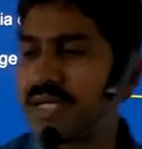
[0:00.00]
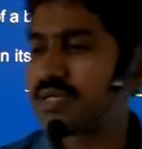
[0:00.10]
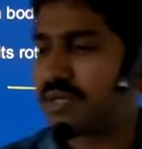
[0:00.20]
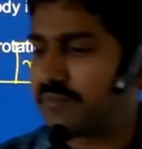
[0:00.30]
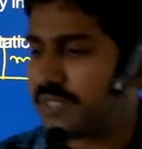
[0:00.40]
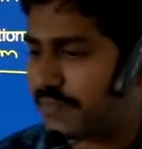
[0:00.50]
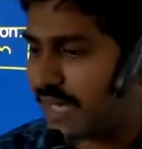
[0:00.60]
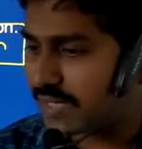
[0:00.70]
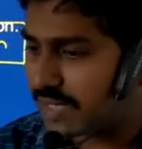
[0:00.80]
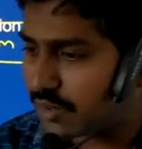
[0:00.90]
depends on which
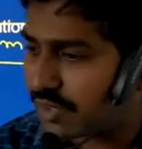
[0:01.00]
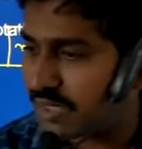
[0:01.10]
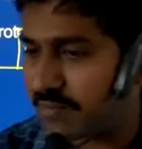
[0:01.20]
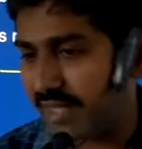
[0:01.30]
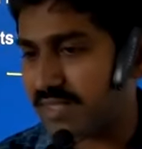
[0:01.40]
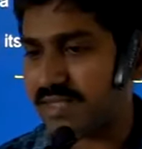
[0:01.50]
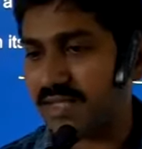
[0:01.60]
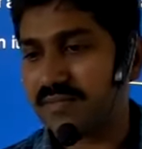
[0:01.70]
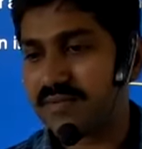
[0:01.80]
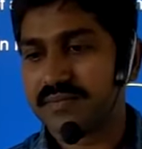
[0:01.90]
factor? Only mass,
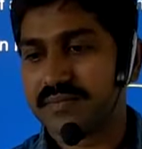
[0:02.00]
na?